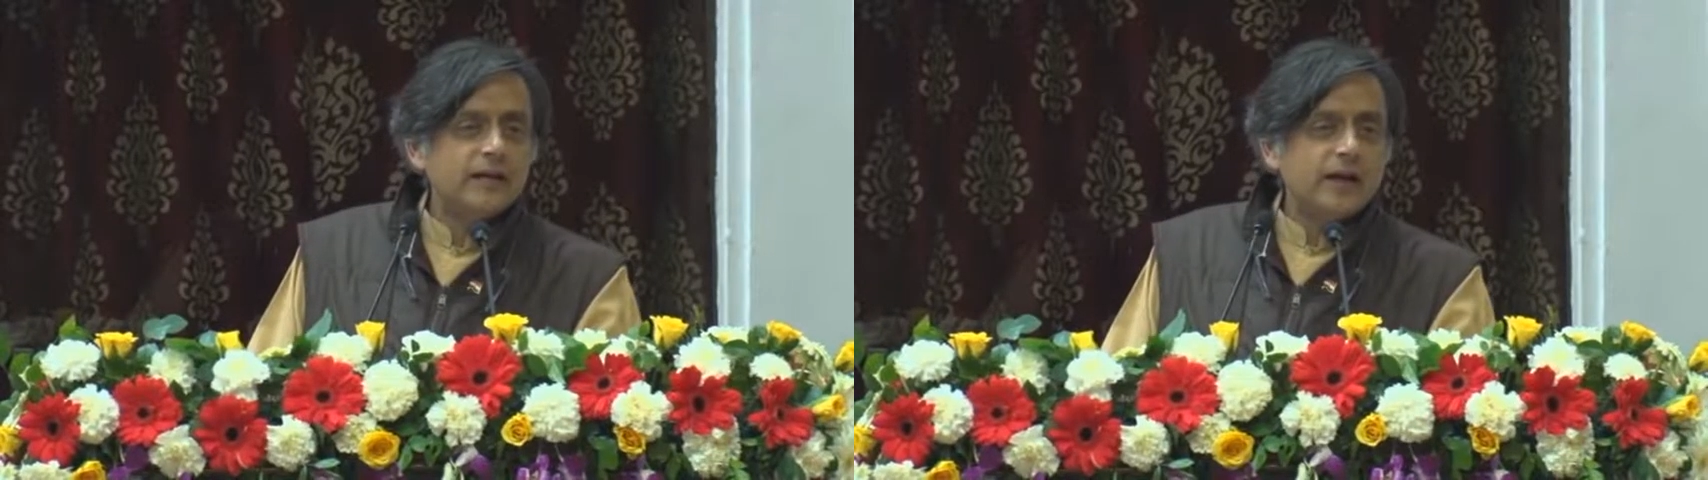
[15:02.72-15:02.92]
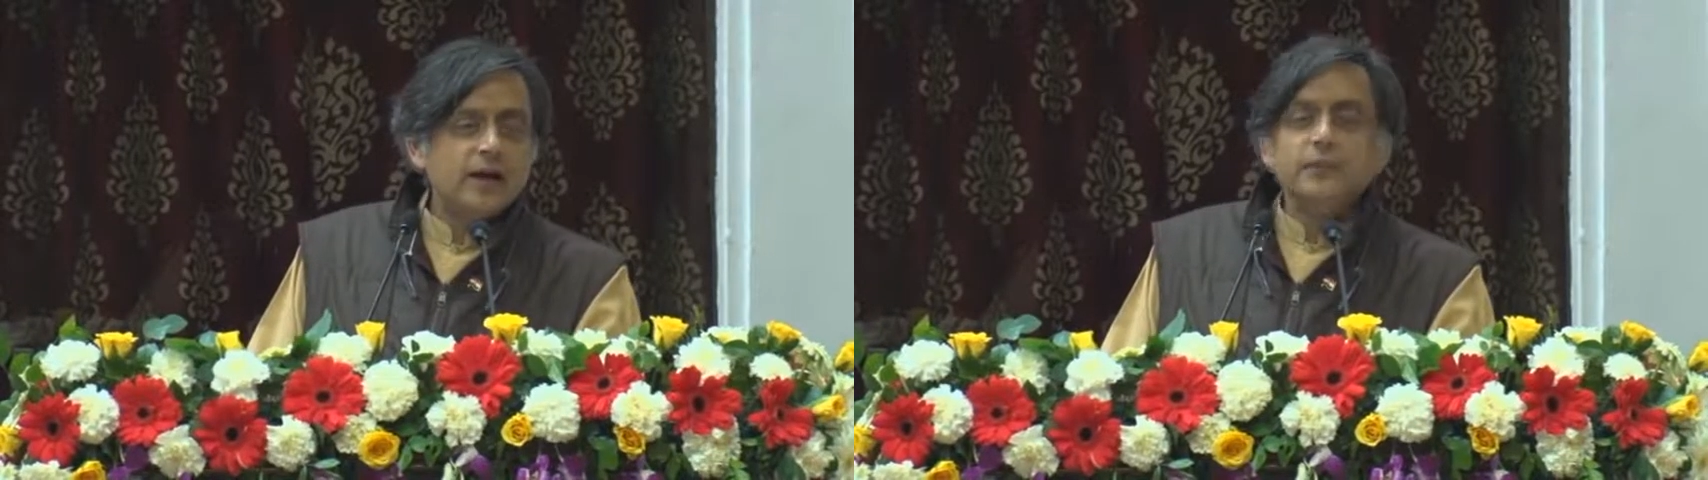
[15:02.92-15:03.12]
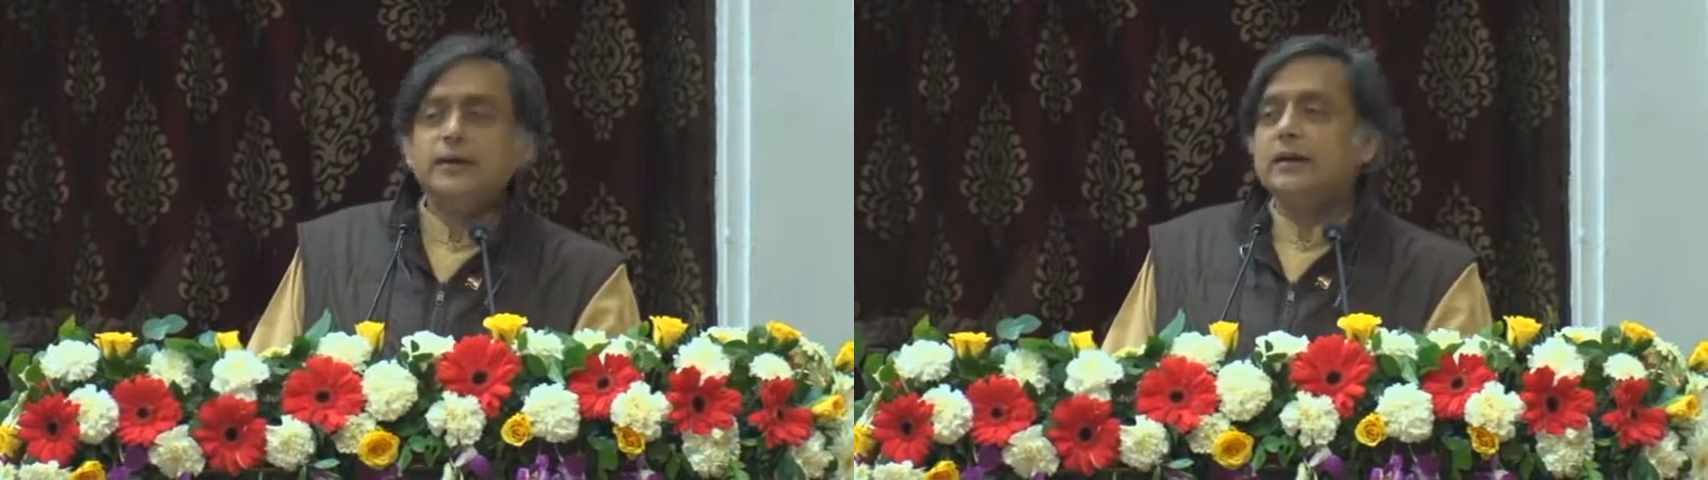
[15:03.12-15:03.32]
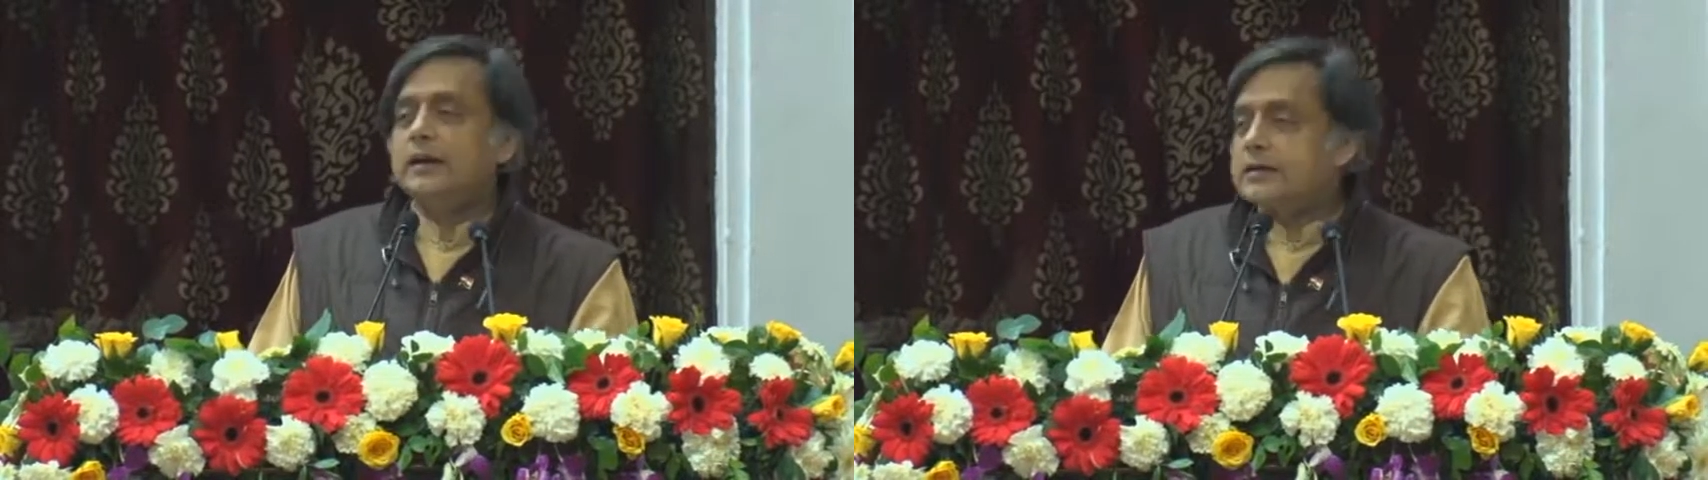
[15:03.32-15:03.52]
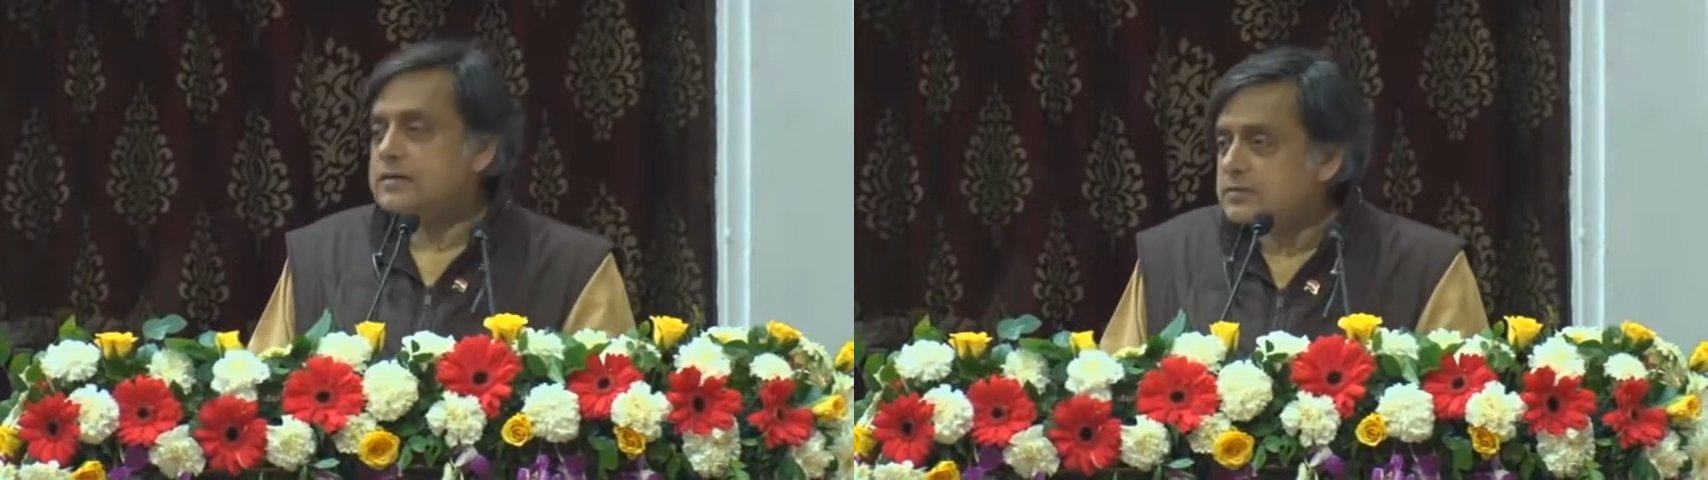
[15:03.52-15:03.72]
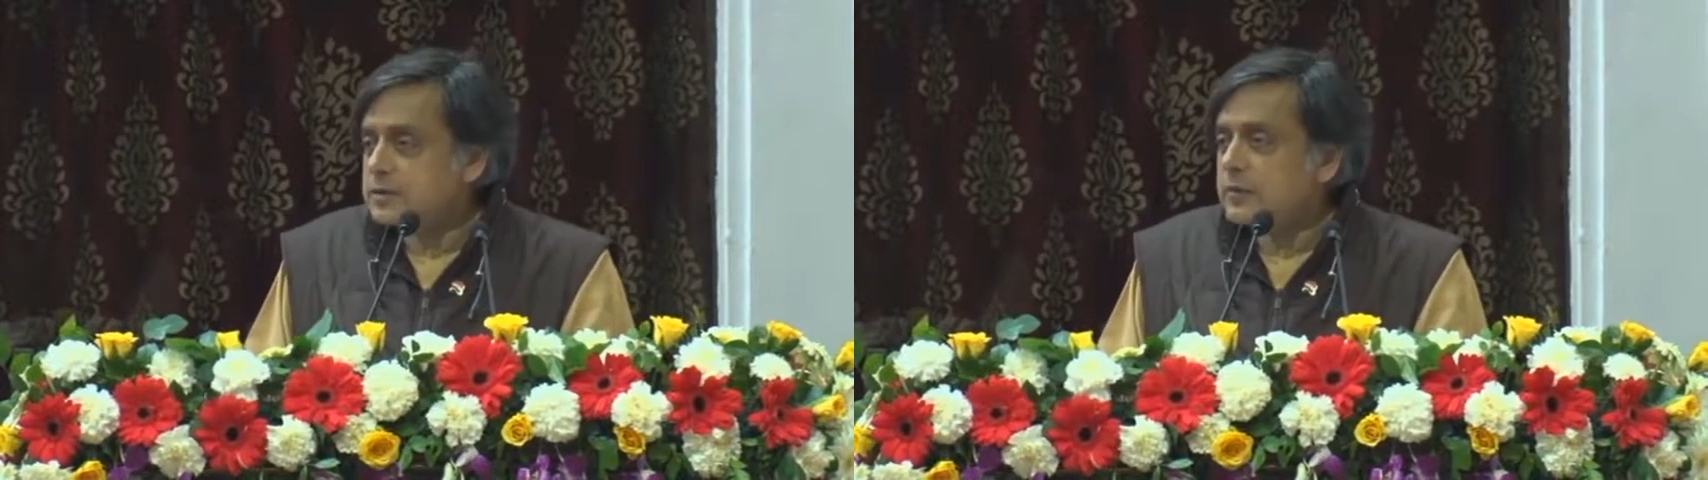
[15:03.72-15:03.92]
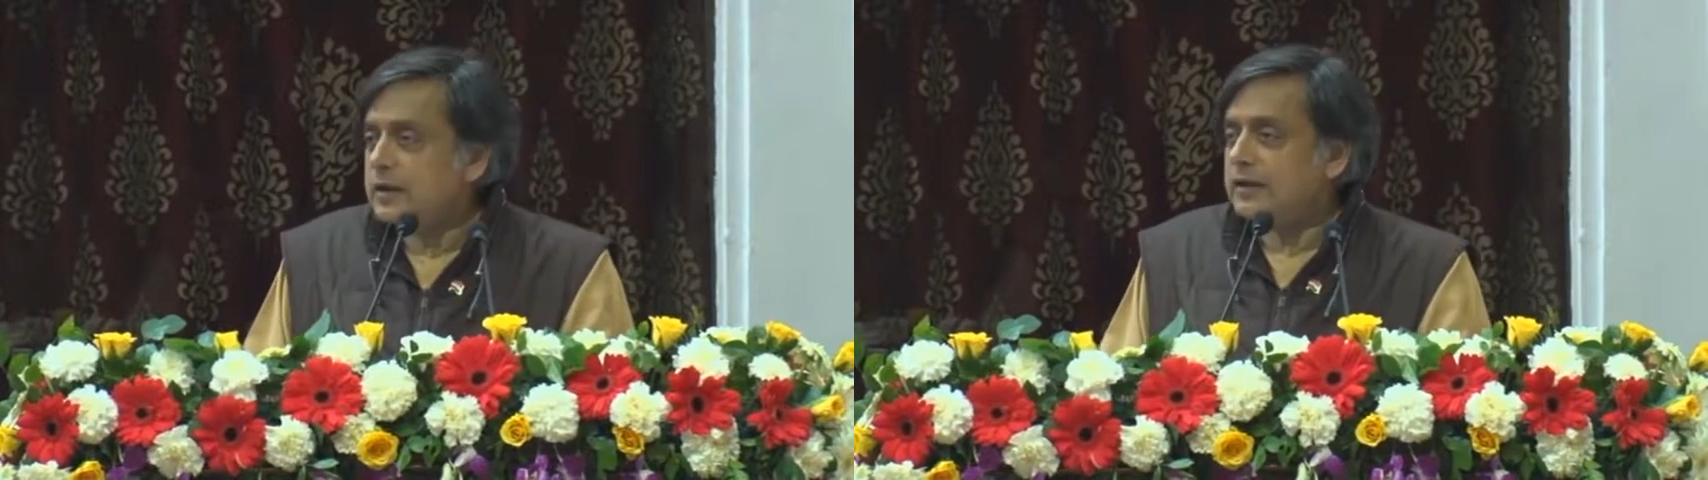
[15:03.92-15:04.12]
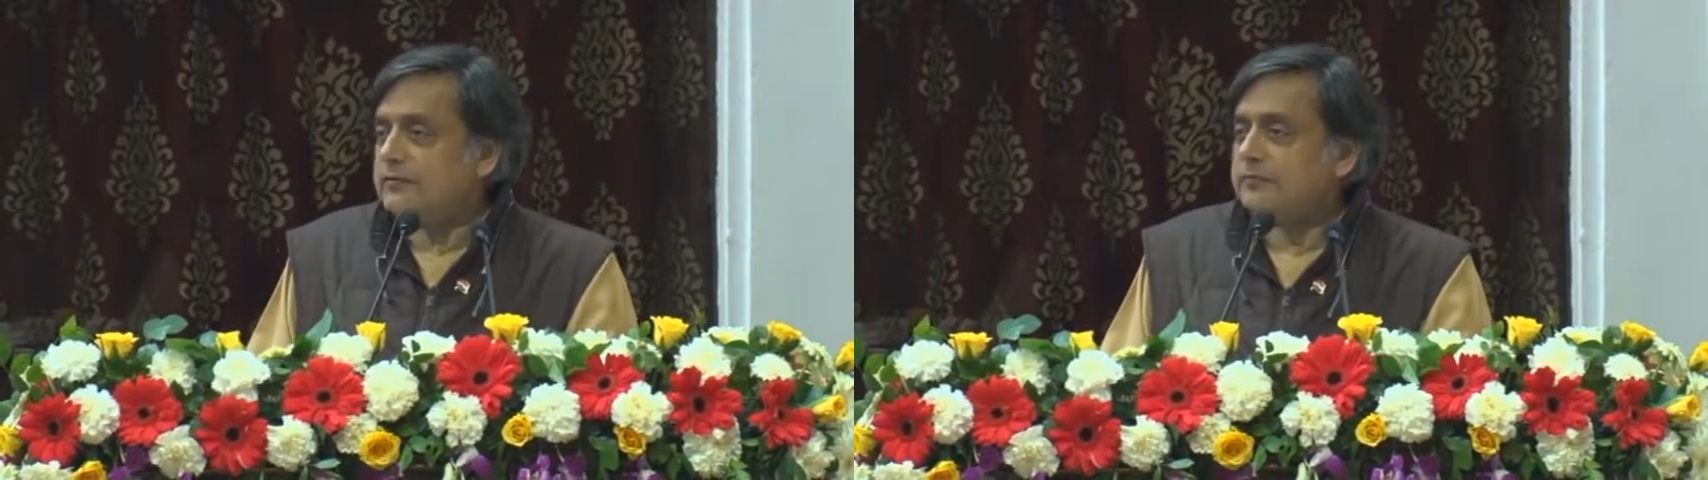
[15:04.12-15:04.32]
How many elections did we
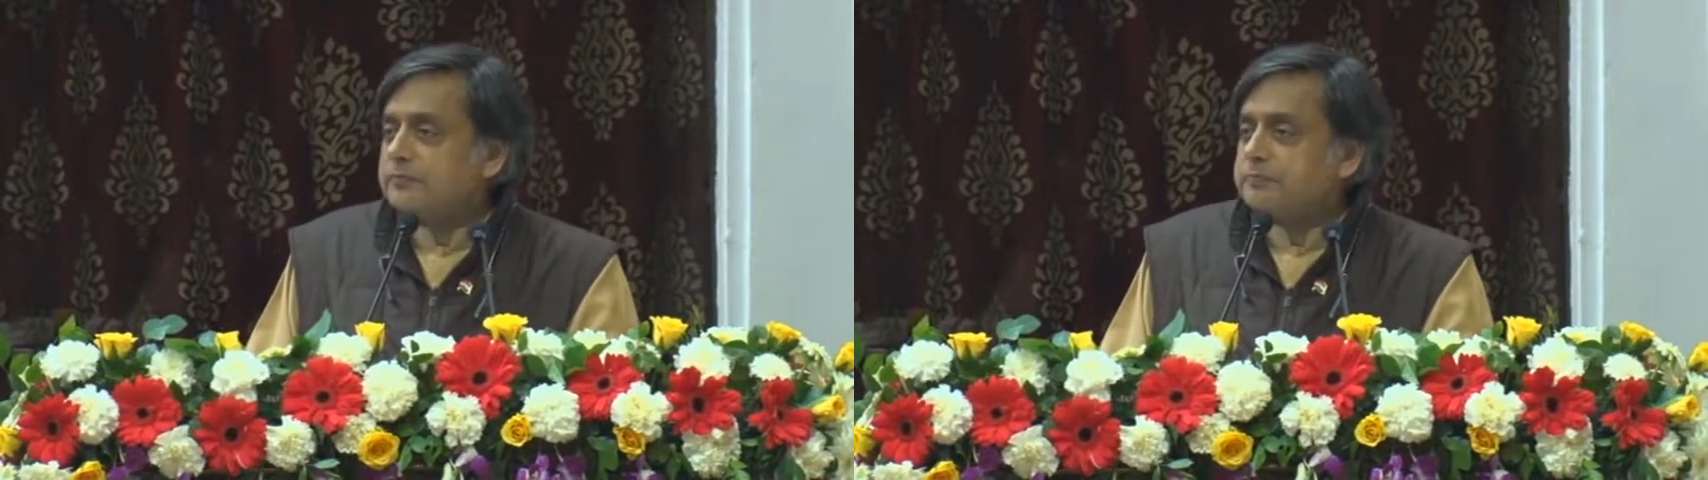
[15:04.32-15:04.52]
have?